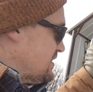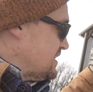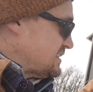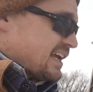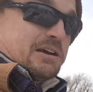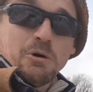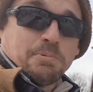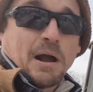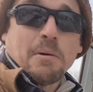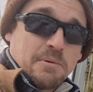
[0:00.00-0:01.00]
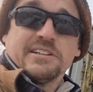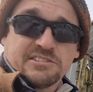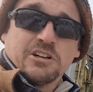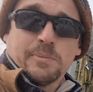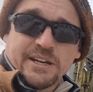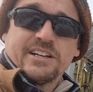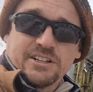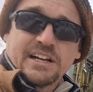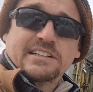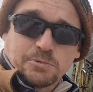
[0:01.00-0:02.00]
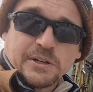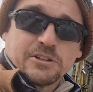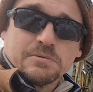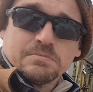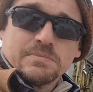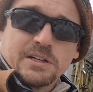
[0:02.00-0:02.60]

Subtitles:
This hay will probably still be here next winter.